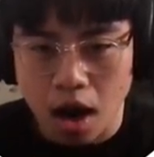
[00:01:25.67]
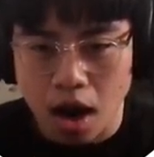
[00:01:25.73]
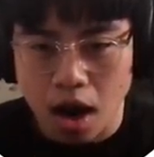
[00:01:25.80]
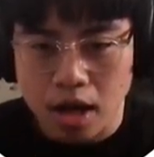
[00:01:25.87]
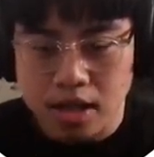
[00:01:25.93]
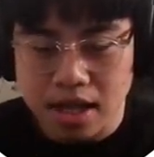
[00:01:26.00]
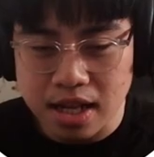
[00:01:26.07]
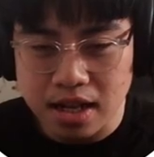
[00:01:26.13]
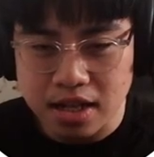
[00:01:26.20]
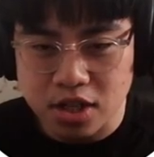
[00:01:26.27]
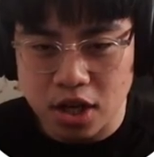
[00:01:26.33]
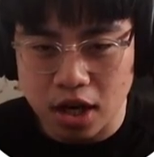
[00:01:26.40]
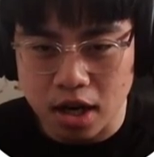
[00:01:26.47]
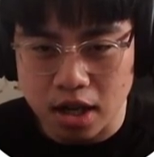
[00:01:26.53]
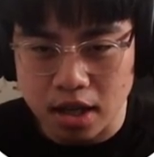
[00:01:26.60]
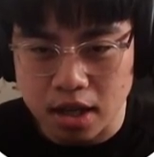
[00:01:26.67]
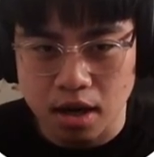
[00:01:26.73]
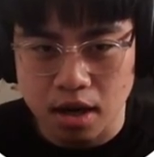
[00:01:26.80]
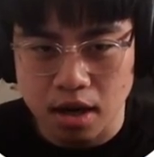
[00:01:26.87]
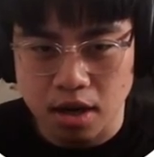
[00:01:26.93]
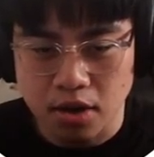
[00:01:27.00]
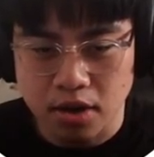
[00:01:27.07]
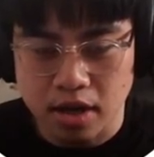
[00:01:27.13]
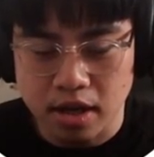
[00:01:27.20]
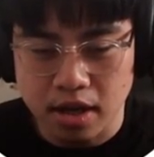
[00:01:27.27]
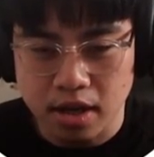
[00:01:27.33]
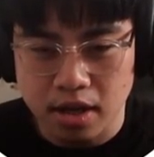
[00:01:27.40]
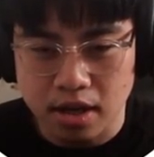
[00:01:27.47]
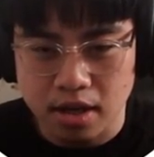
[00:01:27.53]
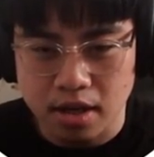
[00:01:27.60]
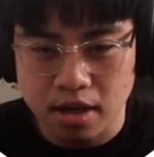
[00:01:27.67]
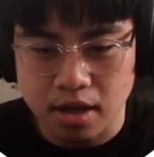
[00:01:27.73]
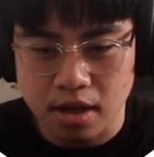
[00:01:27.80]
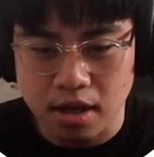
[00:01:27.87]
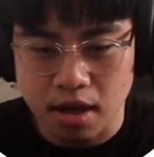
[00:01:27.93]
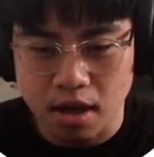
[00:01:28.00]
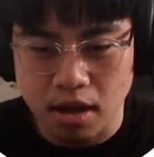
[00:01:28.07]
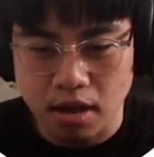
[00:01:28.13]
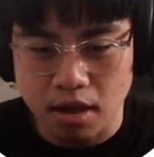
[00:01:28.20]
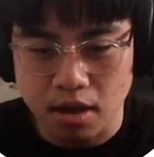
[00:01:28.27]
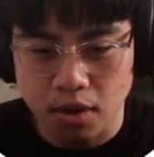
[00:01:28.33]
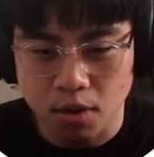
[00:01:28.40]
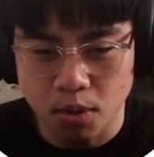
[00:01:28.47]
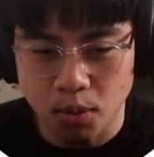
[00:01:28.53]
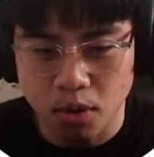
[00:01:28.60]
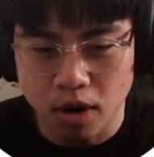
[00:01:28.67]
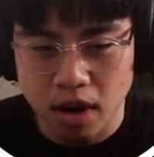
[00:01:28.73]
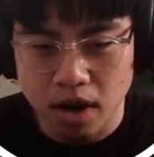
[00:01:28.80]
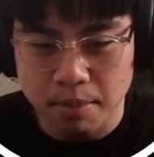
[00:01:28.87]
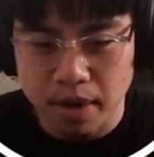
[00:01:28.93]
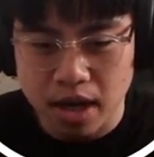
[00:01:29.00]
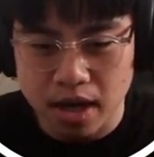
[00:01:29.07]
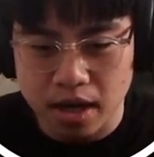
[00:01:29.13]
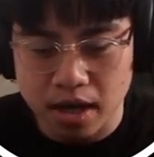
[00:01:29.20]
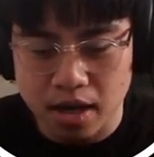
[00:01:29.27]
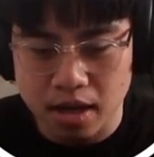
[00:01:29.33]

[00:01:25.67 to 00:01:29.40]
His hand is gone. Okay. Where am I?